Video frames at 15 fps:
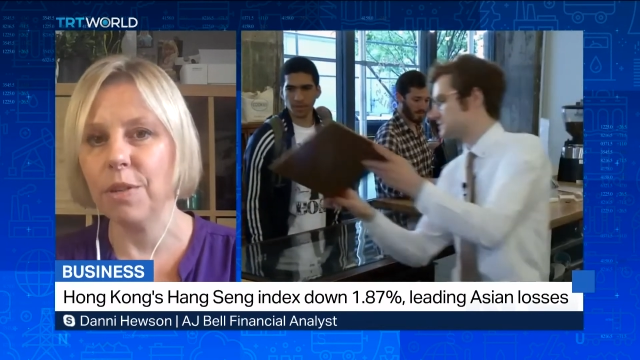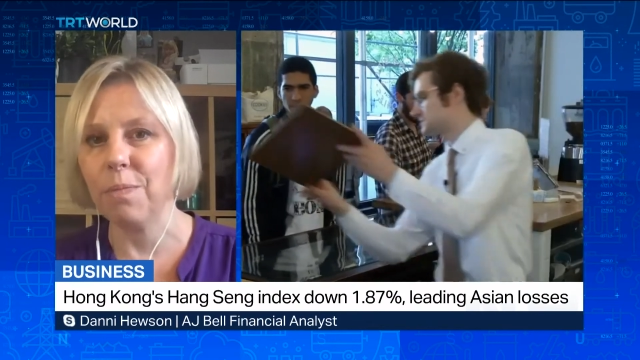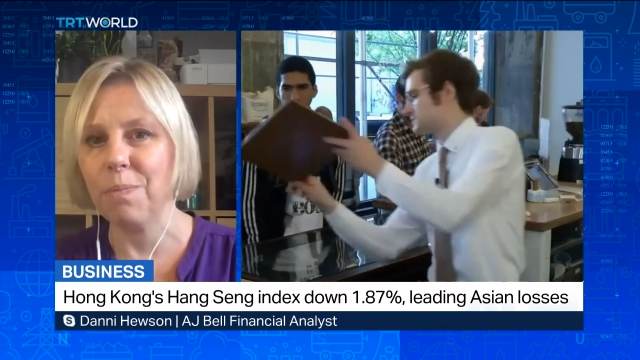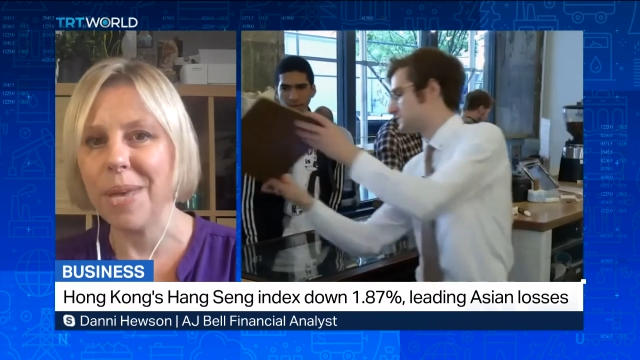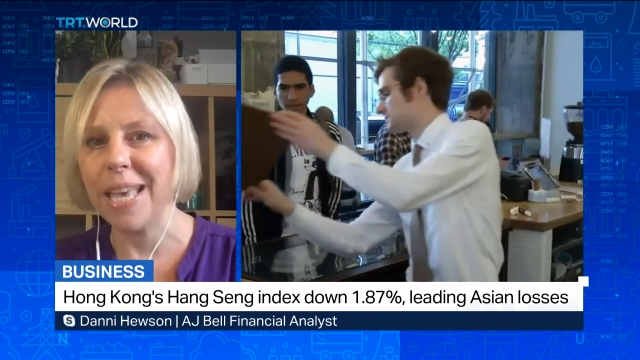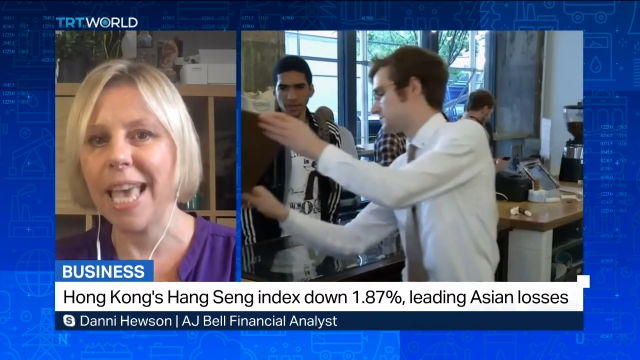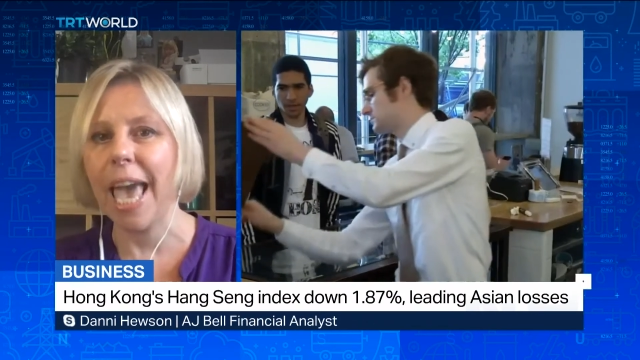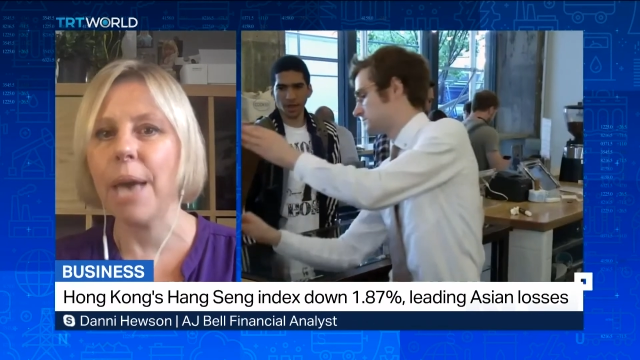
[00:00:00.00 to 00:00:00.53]
of
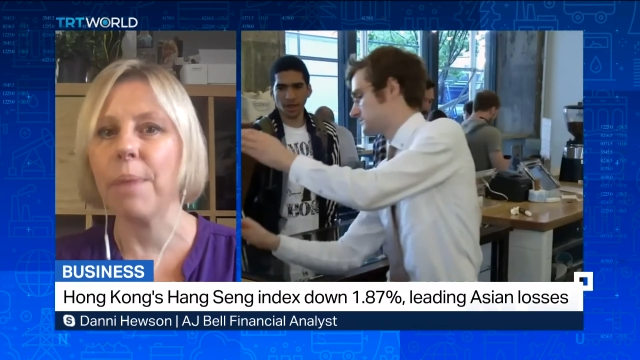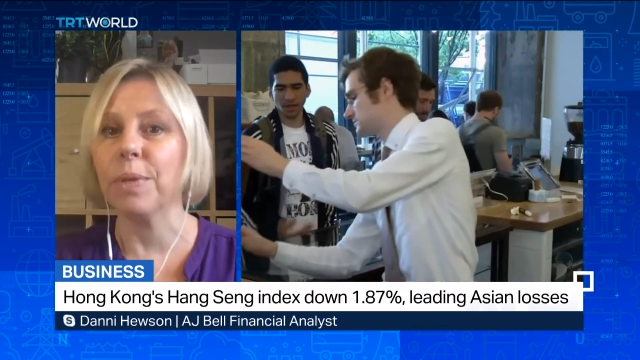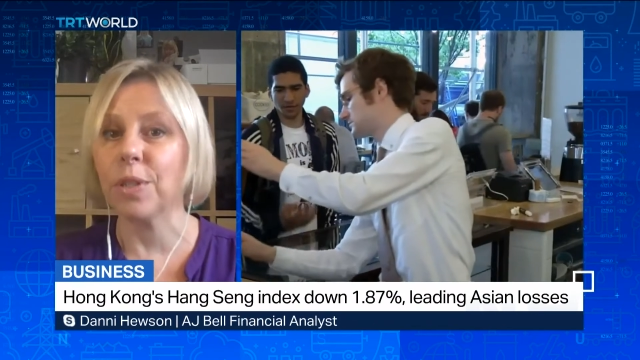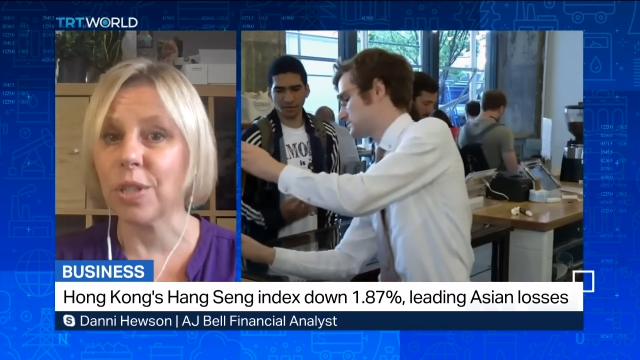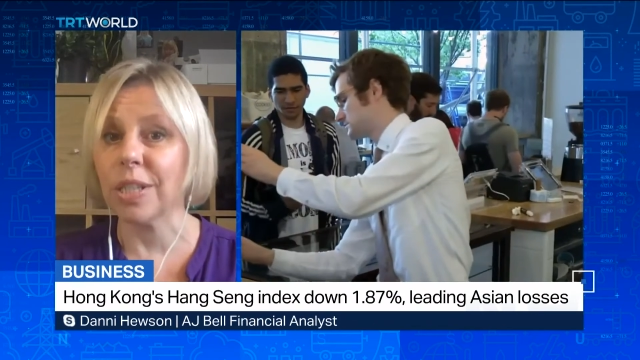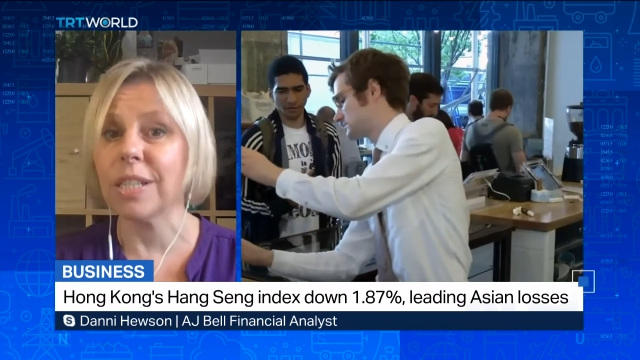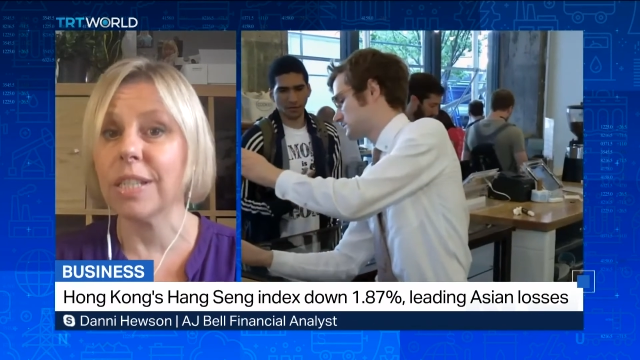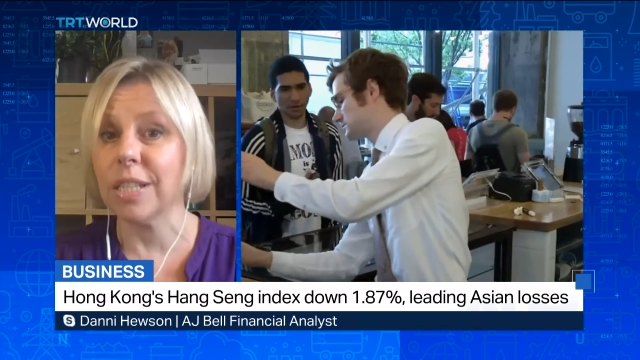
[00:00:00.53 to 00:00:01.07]
being able
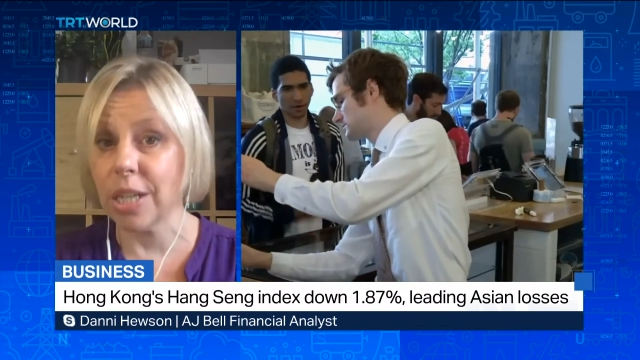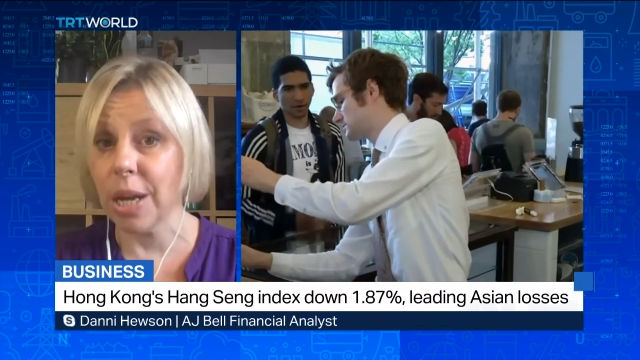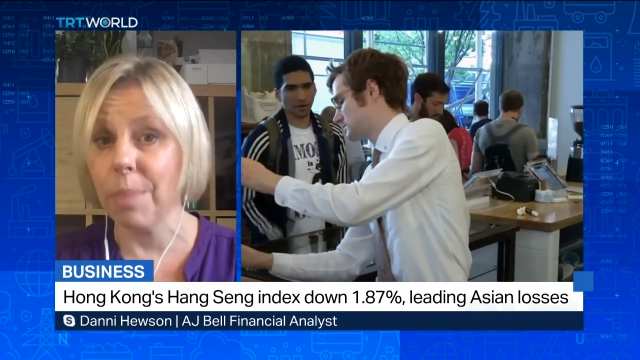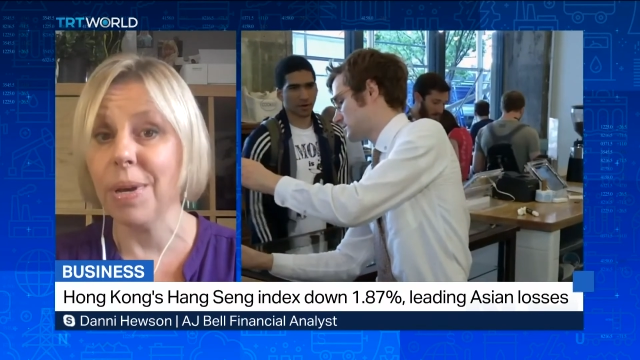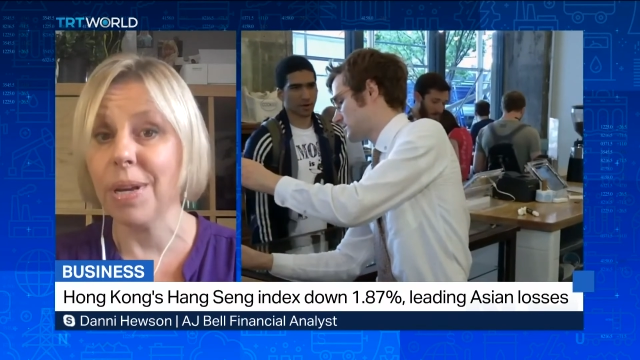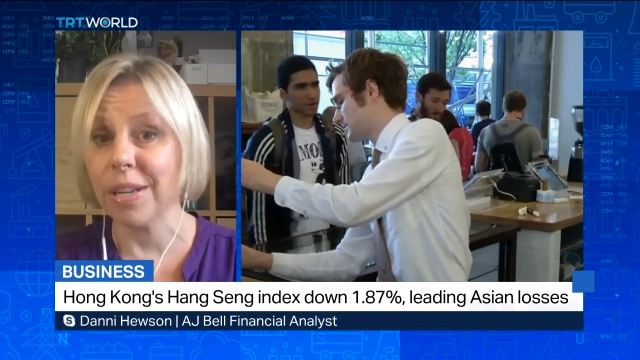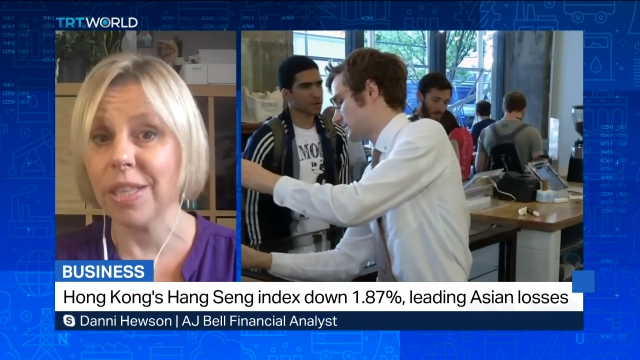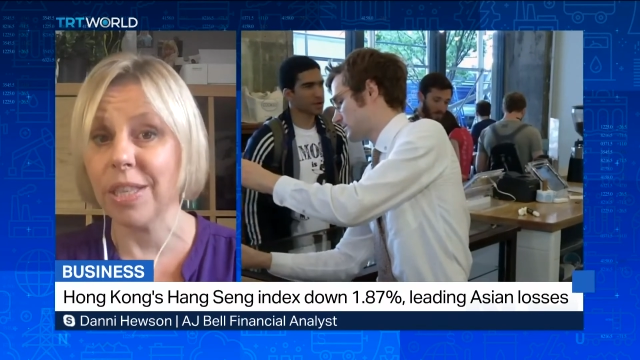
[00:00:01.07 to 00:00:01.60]
to stomach